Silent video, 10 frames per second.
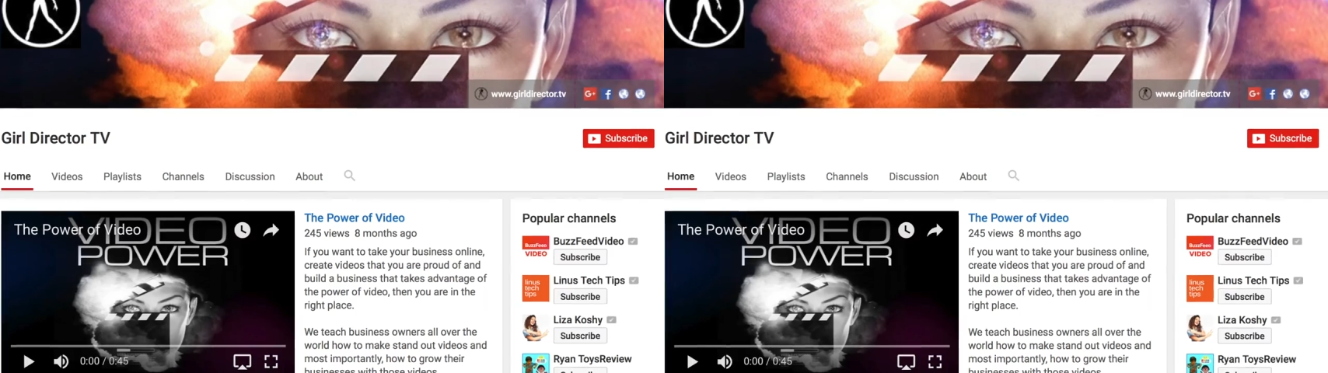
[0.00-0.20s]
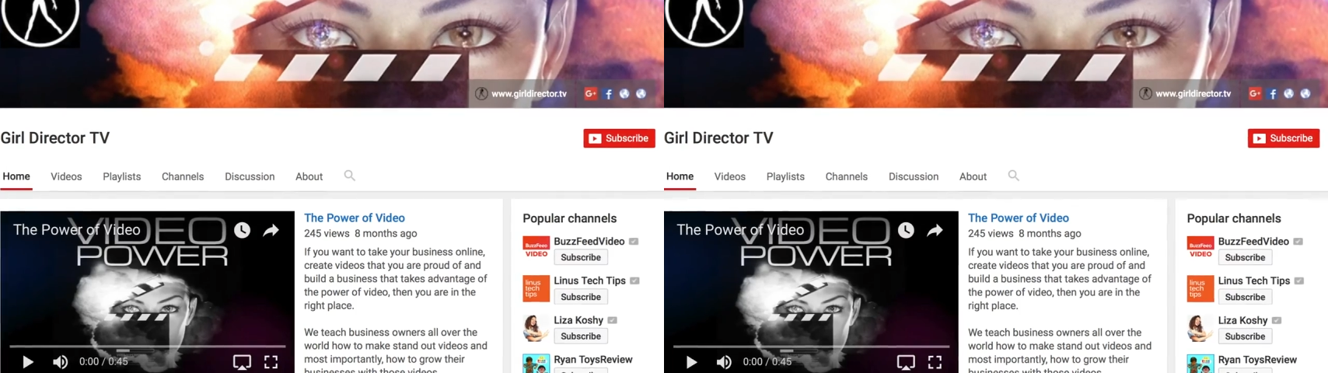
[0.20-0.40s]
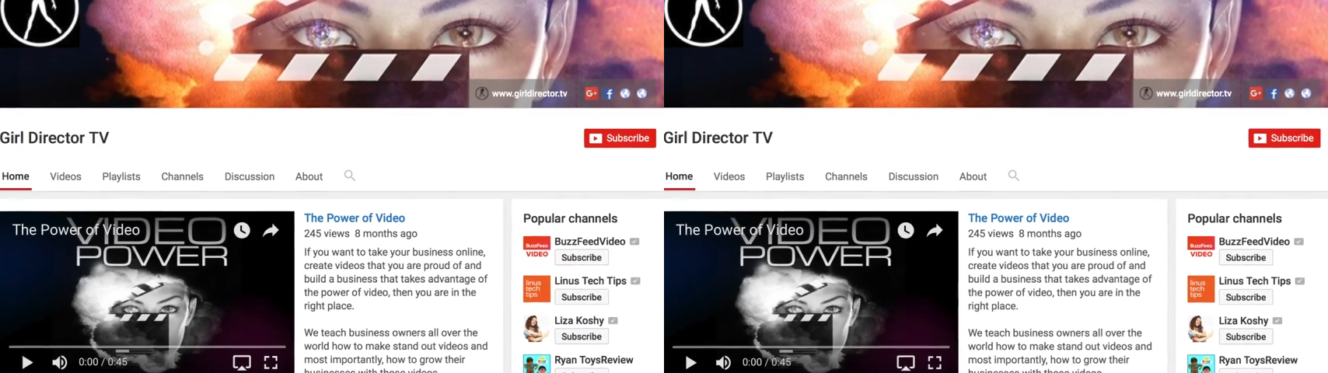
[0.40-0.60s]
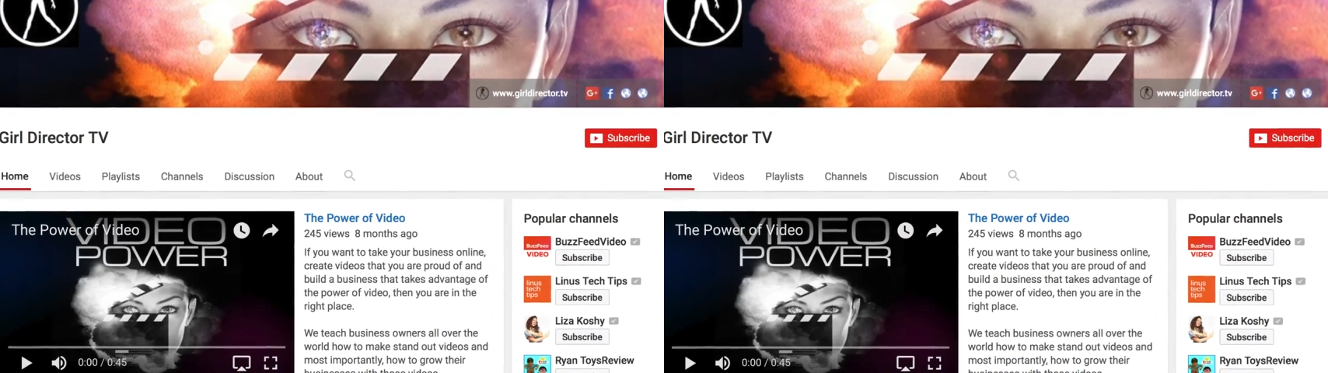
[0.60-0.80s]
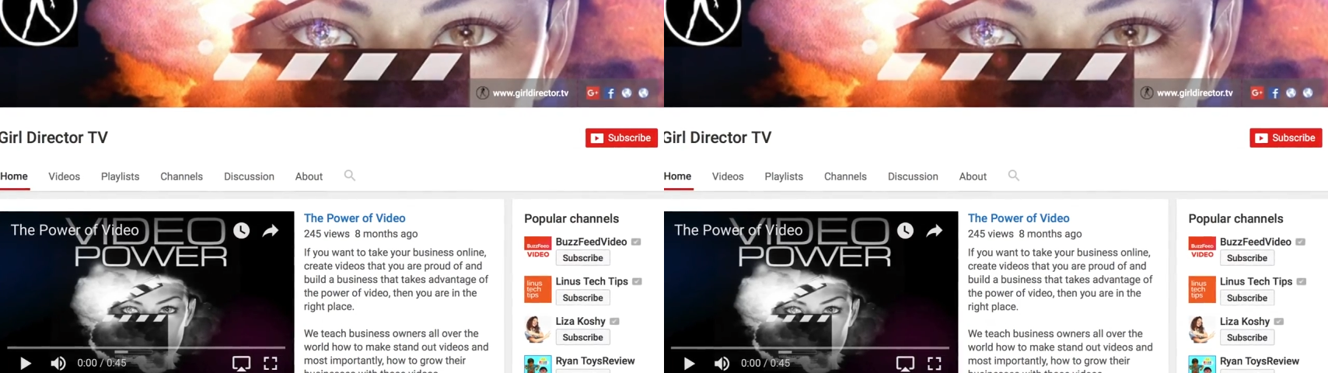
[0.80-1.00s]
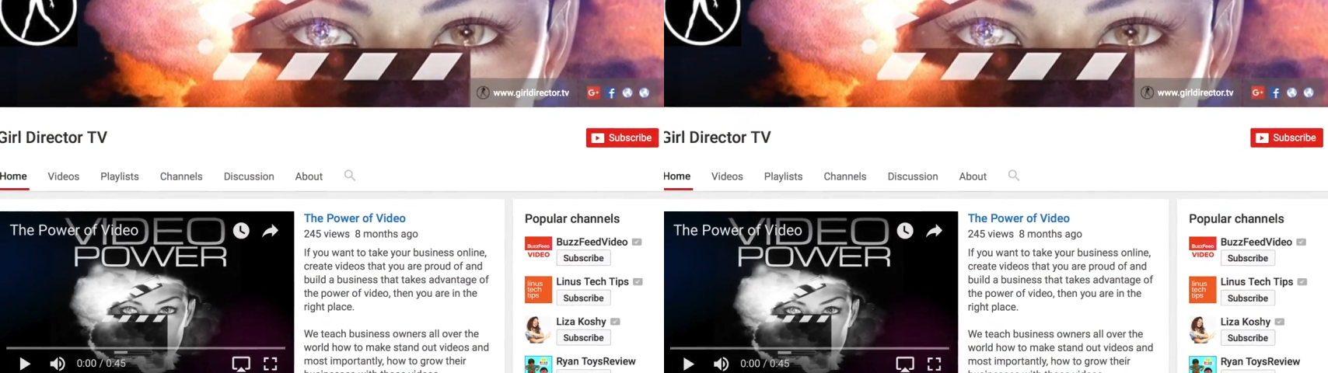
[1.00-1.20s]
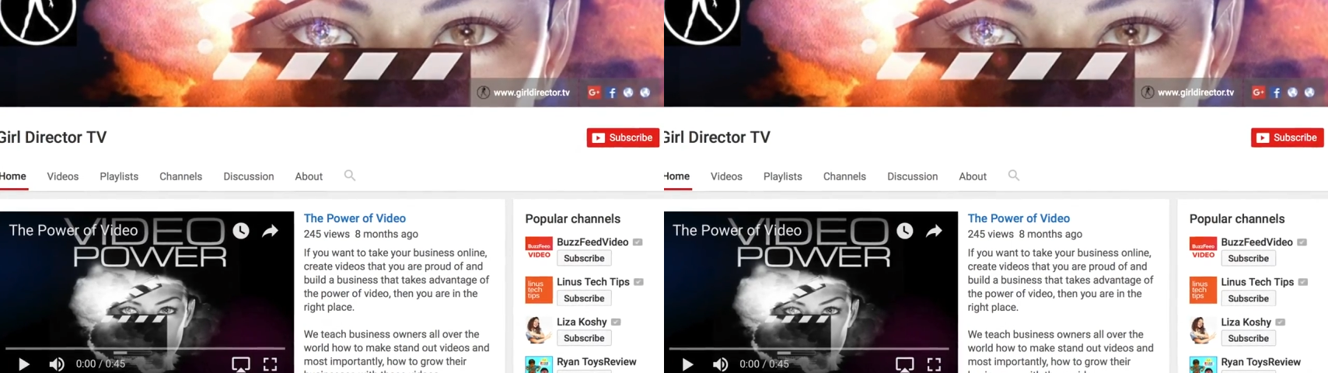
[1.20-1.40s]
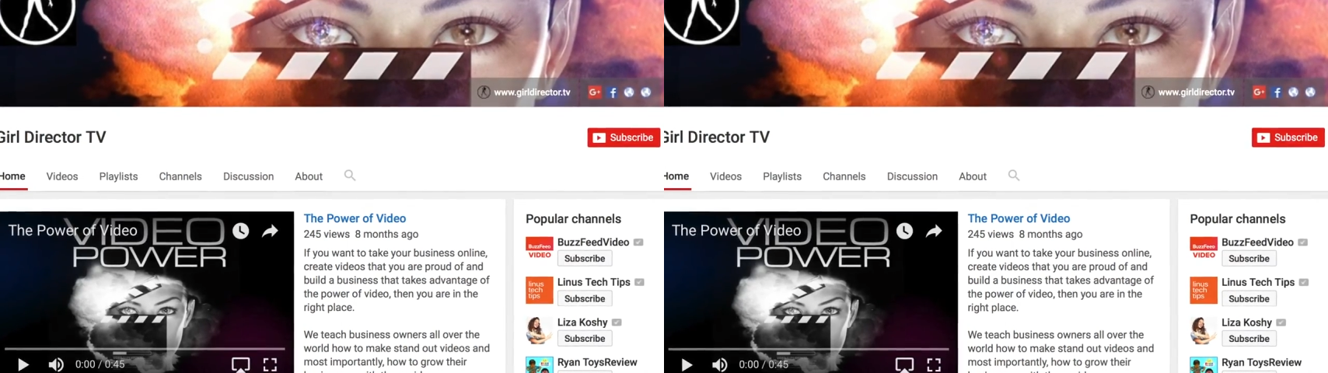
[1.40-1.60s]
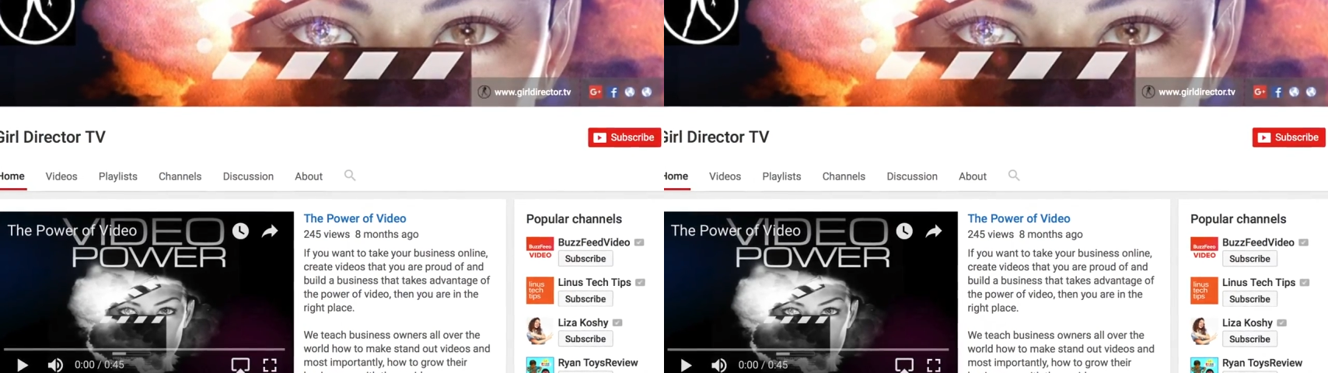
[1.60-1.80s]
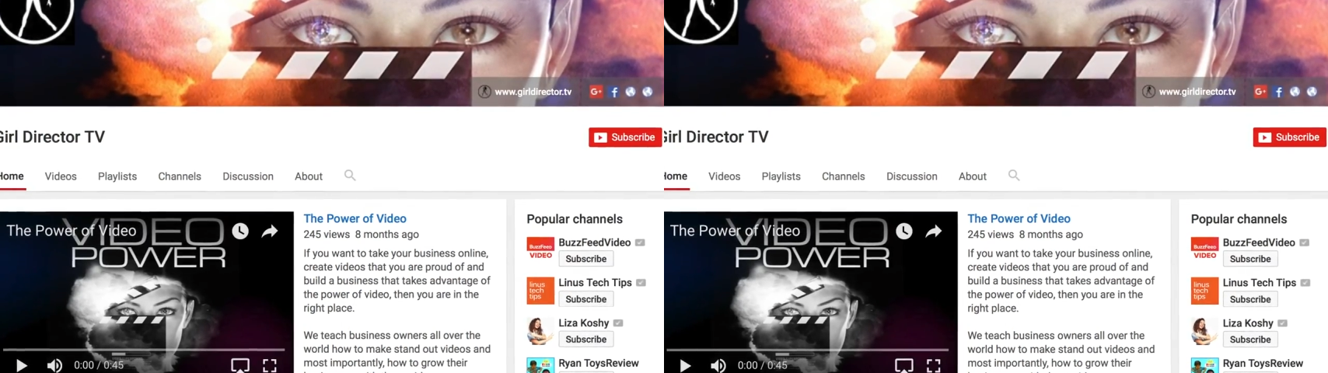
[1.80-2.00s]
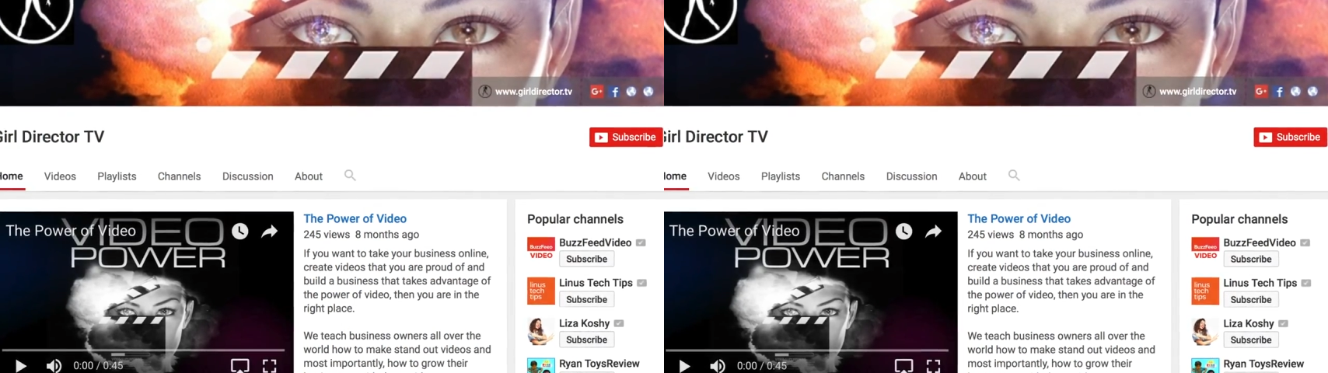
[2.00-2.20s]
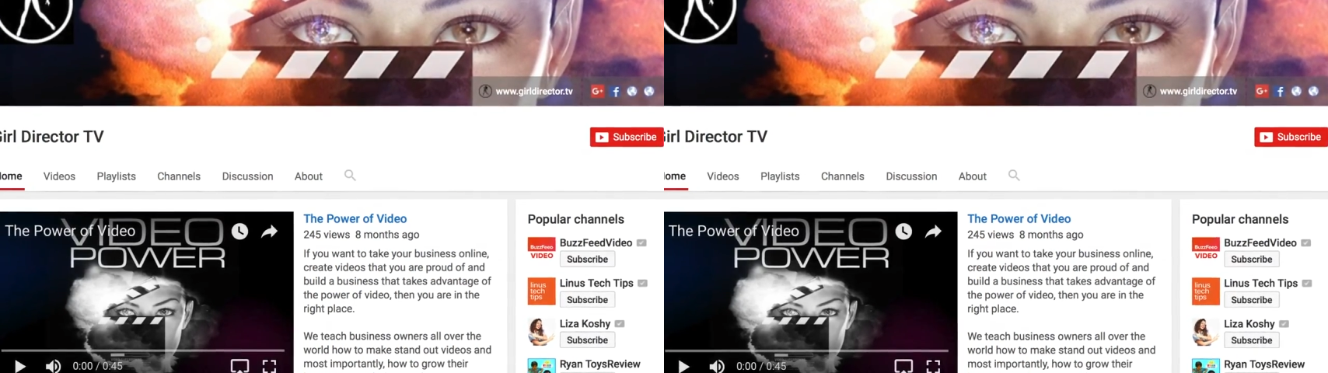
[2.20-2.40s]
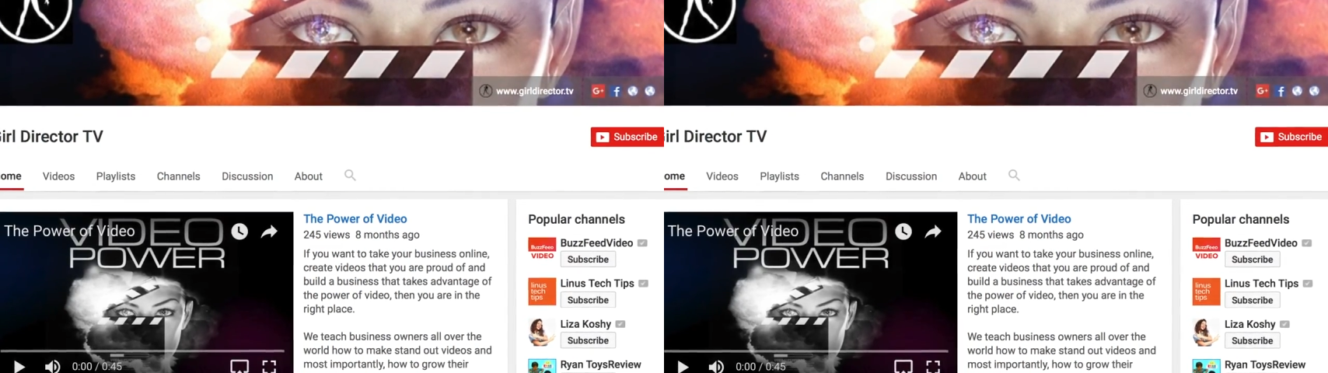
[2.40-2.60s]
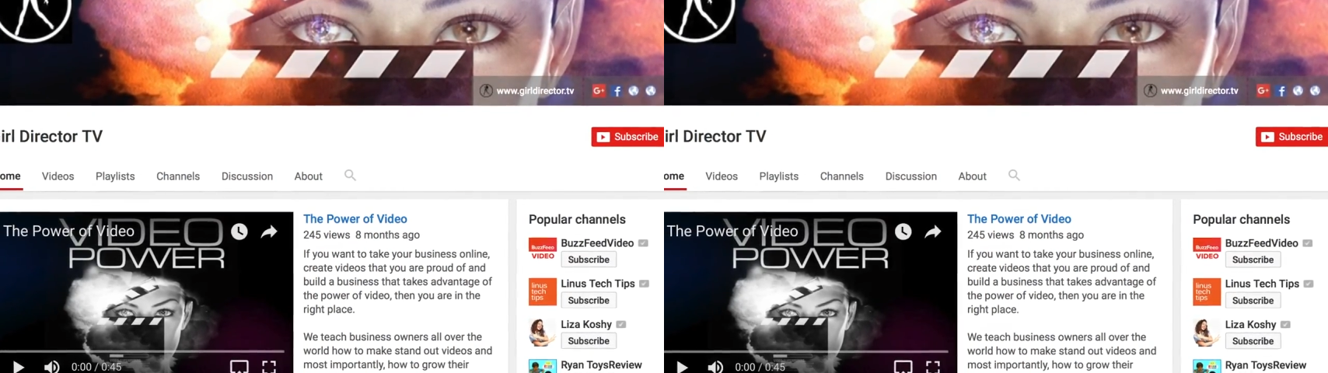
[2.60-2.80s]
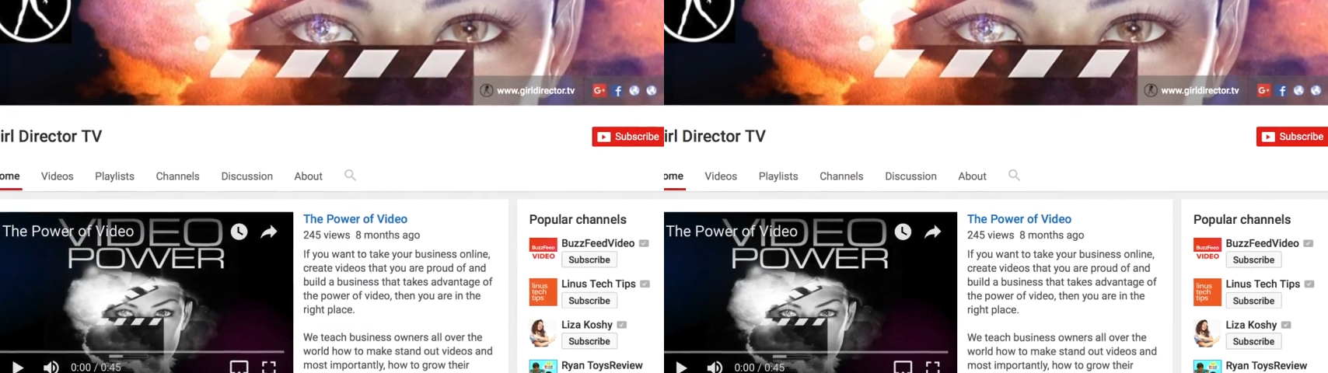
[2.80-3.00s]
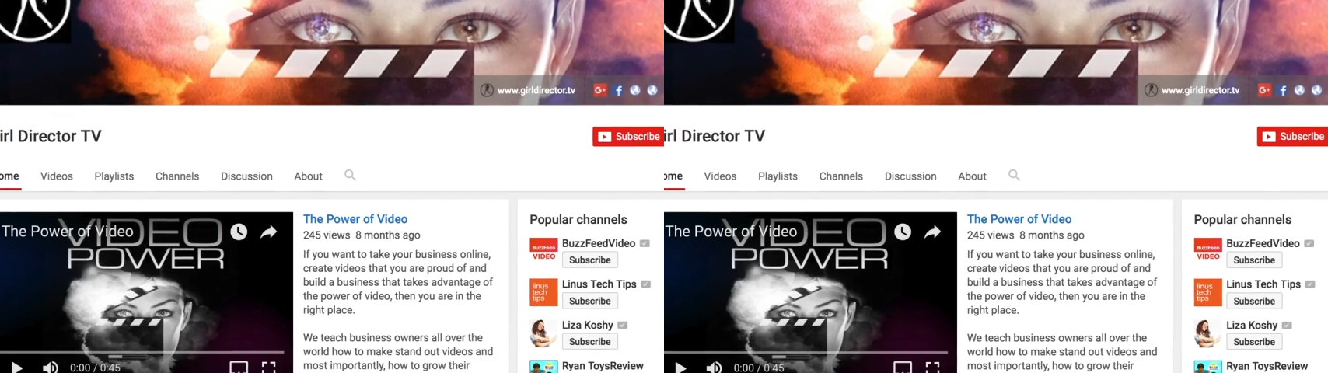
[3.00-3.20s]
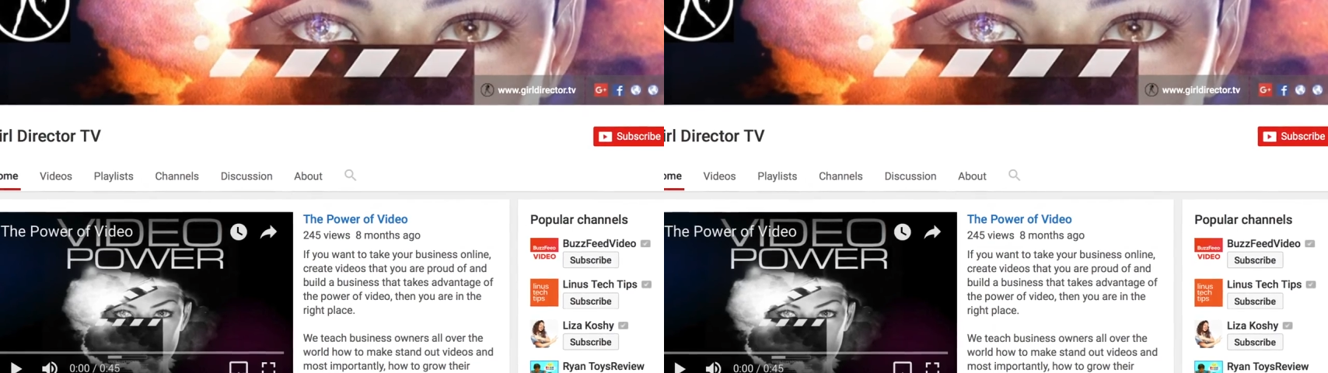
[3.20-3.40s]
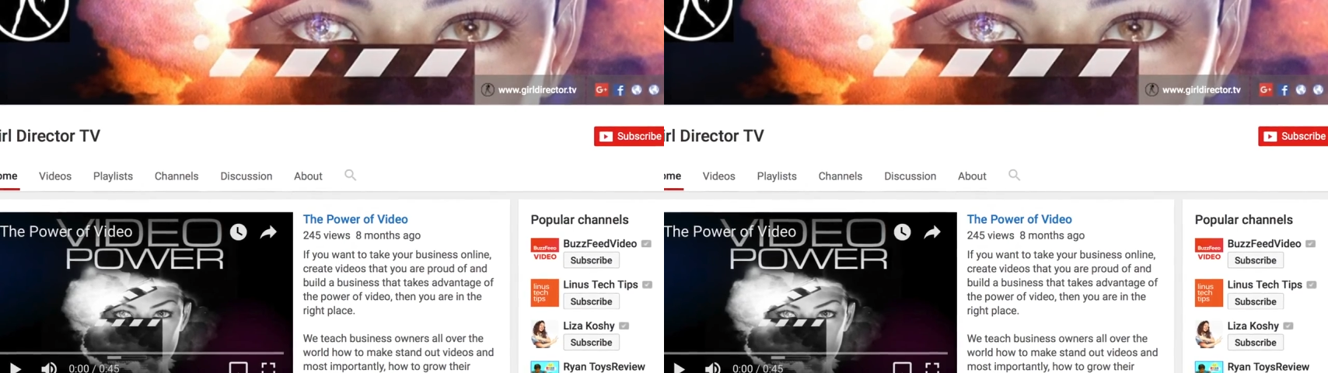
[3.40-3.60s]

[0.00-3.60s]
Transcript: [unreadable: no face in view]